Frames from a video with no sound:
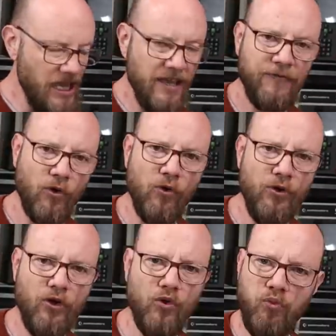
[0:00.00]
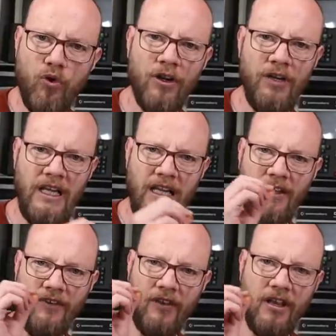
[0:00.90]
if all you want
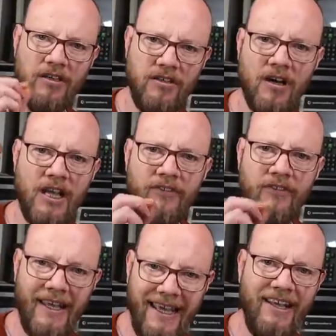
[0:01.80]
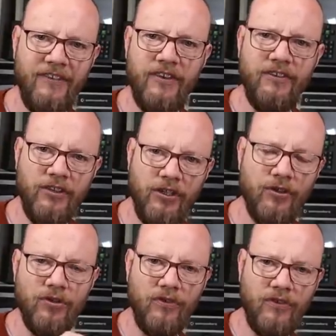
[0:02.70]
is a nice, easy to
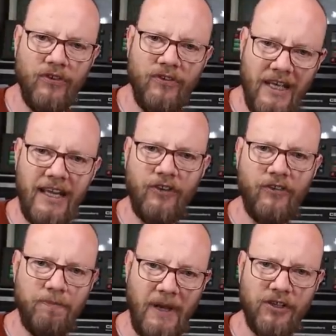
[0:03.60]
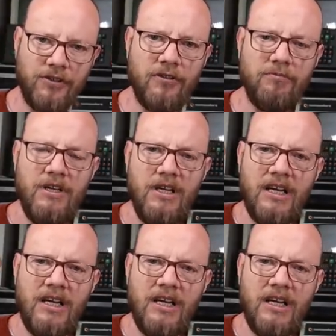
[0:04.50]
use ZX Spectrum